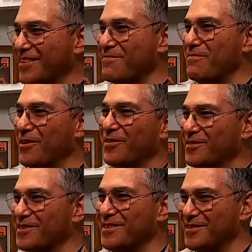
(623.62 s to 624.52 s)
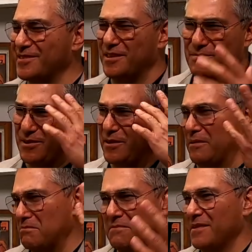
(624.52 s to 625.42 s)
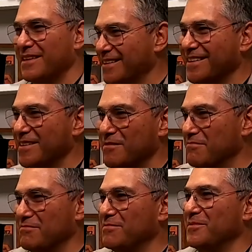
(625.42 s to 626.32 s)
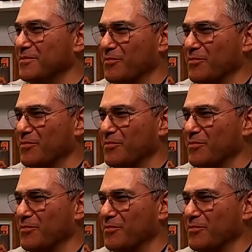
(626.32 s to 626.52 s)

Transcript: thought maybe all those things you said to me are like. You're like, what?